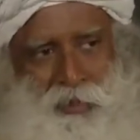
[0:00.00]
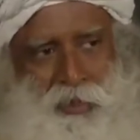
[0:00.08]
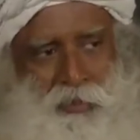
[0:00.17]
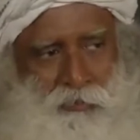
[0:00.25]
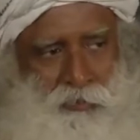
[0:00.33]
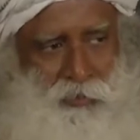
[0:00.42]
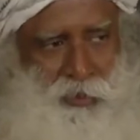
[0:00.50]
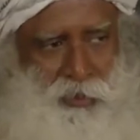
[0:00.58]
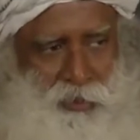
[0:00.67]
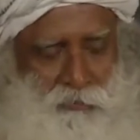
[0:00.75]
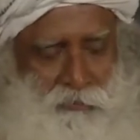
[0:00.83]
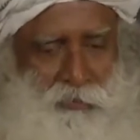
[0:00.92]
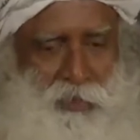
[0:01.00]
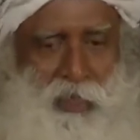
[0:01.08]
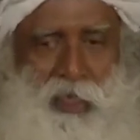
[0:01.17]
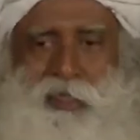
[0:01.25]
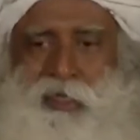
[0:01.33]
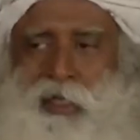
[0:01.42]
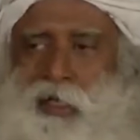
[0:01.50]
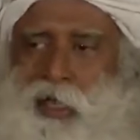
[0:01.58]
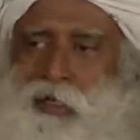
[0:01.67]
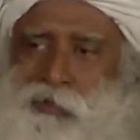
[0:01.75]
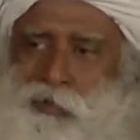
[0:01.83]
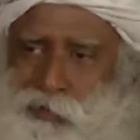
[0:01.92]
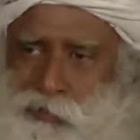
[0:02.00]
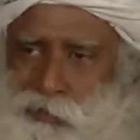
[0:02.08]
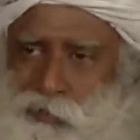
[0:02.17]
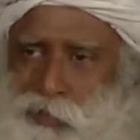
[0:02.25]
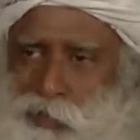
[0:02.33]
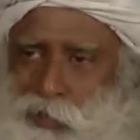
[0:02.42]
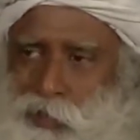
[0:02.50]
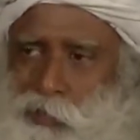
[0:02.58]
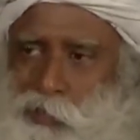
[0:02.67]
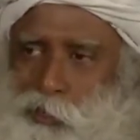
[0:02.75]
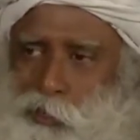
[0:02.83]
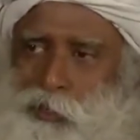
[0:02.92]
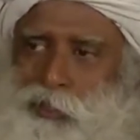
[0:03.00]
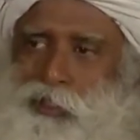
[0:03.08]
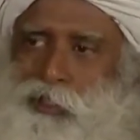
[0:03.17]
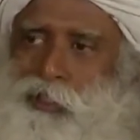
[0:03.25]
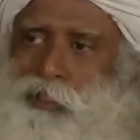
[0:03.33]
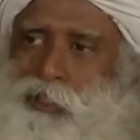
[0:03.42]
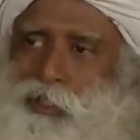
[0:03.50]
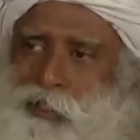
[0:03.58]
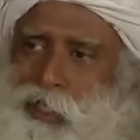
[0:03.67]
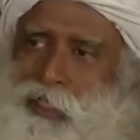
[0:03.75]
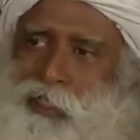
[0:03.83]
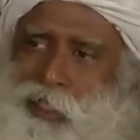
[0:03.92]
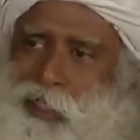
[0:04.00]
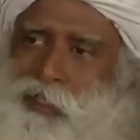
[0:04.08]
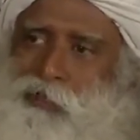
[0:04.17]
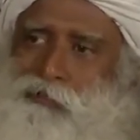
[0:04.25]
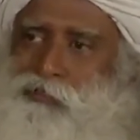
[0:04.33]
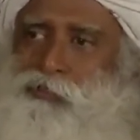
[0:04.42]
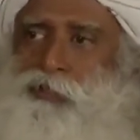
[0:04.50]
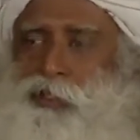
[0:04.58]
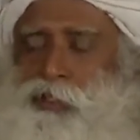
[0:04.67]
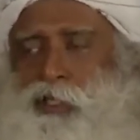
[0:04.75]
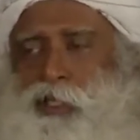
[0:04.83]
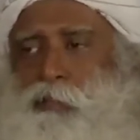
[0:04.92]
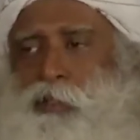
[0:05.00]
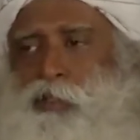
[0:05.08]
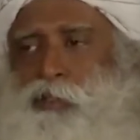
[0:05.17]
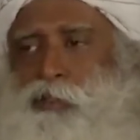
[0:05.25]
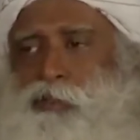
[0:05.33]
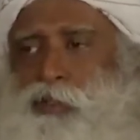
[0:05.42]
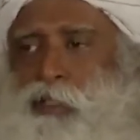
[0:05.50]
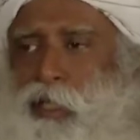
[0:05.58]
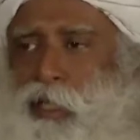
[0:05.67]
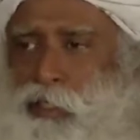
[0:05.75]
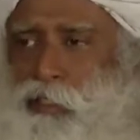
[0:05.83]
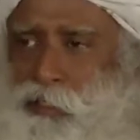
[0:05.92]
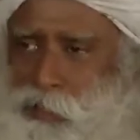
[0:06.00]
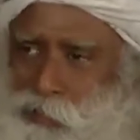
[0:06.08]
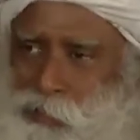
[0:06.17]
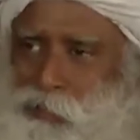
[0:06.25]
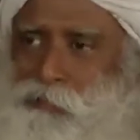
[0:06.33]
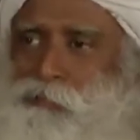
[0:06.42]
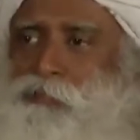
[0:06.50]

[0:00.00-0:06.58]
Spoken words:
If you're eating from the land around you, you will see the right kind of fruit is coming to you at the right season.